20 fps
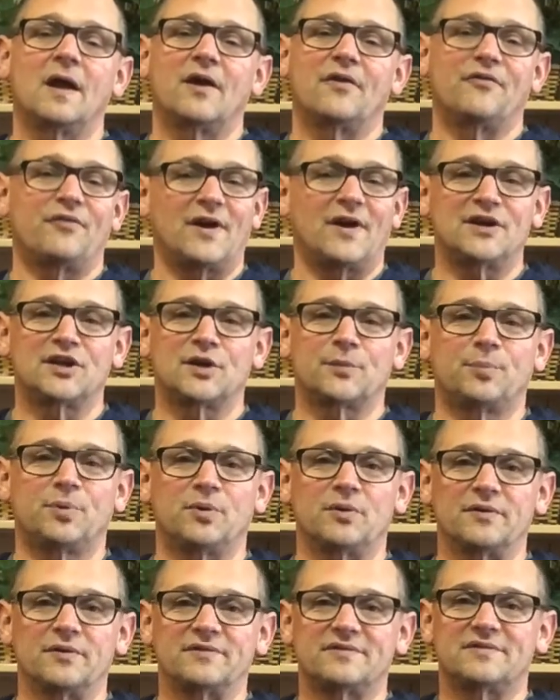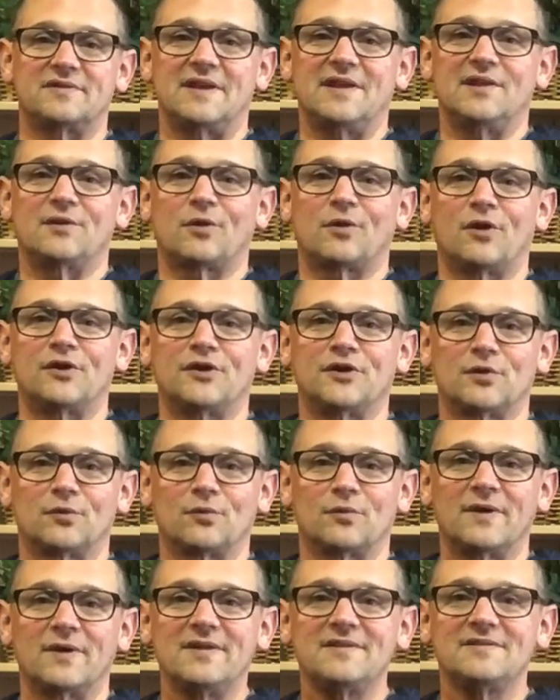find your pulse either on your
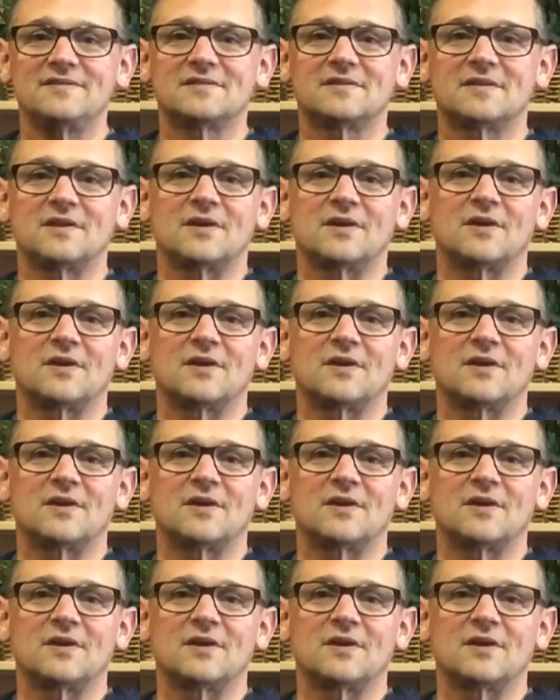wrist